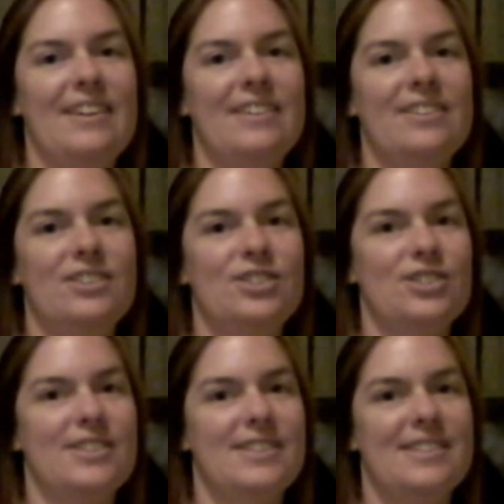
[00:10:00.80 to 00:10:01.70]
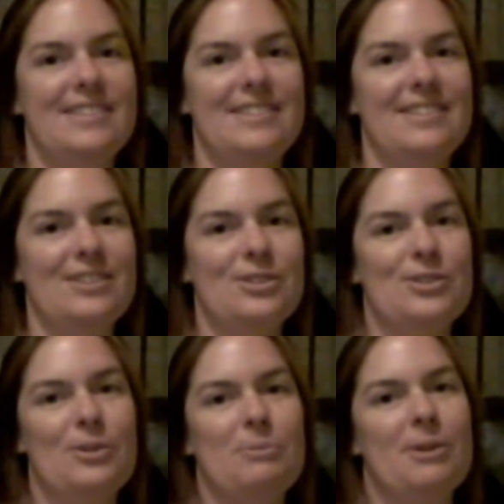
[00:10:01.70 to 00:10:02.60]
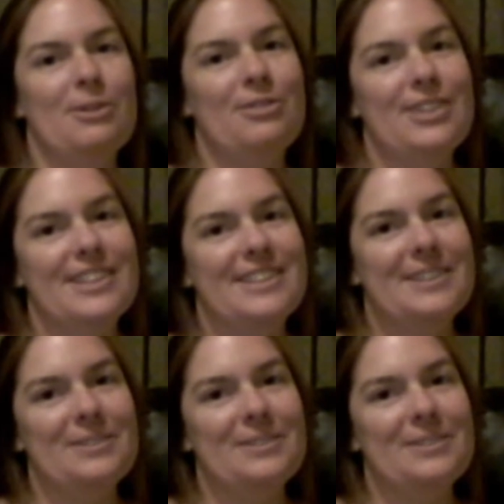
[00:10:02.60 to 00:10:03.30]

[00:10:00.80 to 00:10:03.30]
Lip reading: there's no better feeling in